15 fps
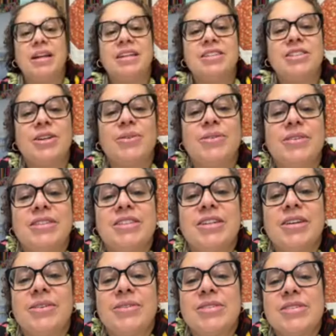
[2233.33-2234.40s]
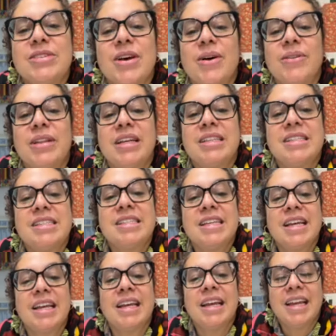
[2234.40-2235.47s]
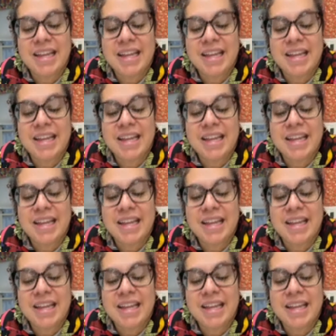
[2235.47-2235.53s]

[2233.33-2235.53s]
to show it to you. So let's see.